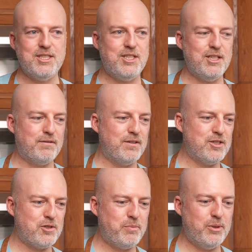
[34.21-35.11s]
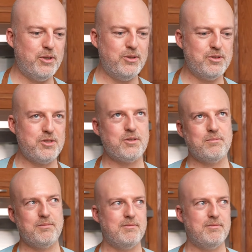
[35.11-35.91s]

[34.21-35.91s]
different spoons.